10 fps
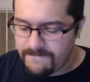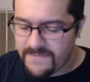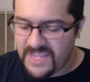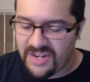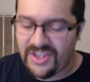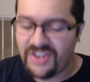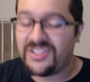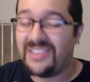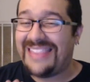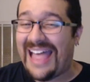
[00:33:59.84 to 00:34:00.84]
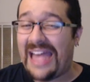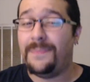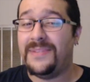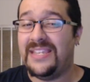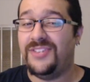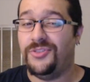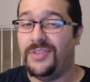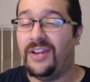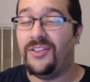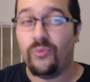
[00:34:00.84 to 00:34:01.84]
there's a lot of potential
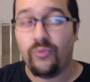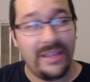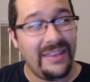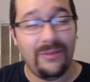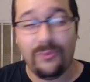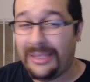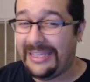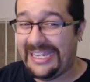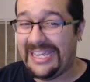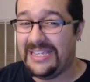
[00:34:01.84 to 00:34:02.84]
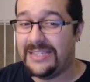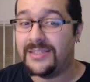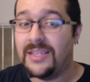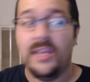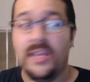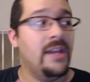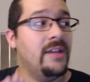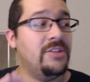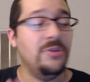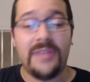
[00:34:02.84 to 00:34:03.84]
there. There really, really is.
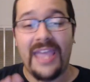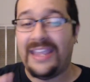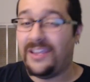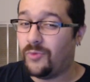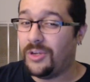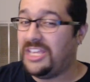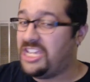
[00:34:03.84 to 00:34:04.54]
2K can really